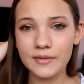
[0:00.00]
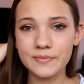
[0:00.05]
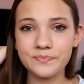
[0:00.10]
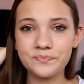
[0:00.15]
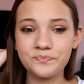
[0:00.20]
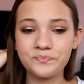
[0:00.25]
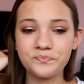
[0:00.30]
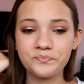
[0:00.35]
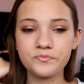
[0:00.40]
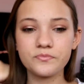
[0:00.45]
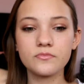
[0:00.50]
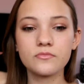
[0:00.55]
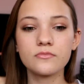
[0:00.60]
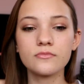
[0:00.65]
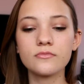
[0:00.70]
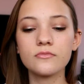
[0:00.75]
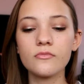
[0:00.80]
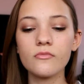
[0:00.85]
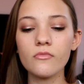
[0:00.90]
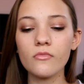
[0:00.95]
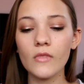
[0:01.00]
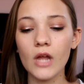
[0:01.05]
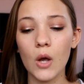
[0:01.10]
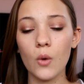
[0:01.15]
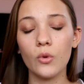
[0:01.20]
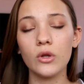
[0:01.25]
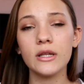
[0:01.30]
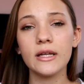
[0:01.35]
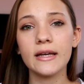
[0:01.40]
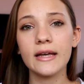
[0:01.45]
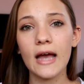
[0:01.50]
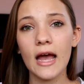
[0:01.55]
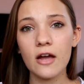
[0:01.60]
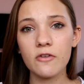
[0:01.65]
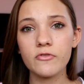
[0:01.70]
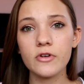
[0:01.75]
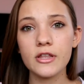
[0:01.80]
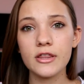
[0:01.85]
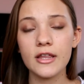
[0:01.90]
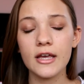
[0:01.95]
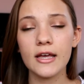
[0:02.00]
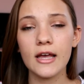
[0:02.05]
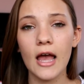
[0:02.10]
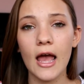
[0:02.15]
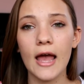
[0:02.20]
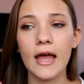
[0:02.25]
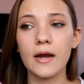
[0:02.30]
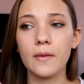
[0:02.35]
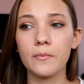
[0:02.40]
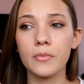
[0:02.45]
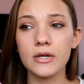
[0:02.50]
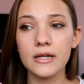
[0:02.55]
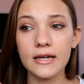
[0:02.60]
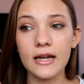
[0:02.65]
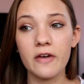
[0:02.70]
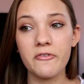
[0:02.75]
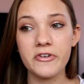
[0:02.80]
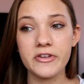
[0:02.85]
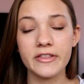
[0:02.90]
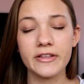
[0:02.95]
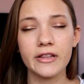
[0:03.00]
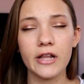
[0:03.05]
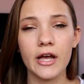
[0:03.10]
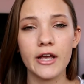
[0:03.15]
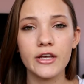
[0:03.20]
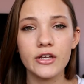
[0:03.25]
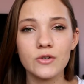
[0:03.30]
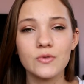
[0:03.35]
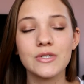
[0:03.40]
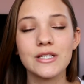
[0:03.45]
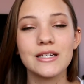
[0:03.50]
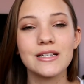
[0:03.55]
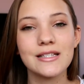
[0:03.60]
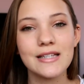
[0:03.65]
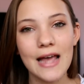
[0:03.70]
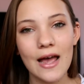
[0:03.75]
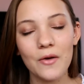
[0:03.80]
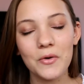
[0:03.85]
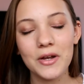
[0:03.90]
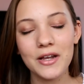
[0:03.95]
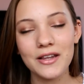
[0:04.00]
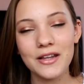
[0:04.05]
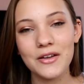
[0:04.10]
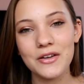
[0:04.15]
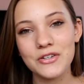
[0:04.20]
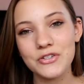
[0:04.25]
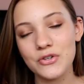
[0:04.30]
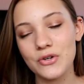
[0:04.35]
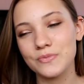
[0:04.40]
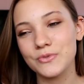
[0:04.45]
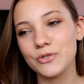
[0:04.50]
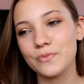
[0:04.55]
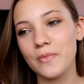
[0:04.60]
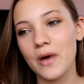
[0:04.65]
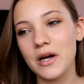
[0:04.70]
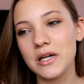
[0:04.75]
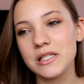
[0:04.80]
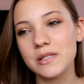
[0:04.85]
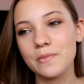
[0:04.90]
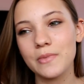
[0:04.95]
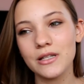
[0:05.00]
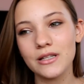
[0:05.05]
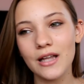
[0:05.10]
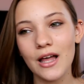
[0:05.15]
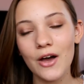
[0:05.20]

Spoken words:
I will link everything and put everything that I use down in the description box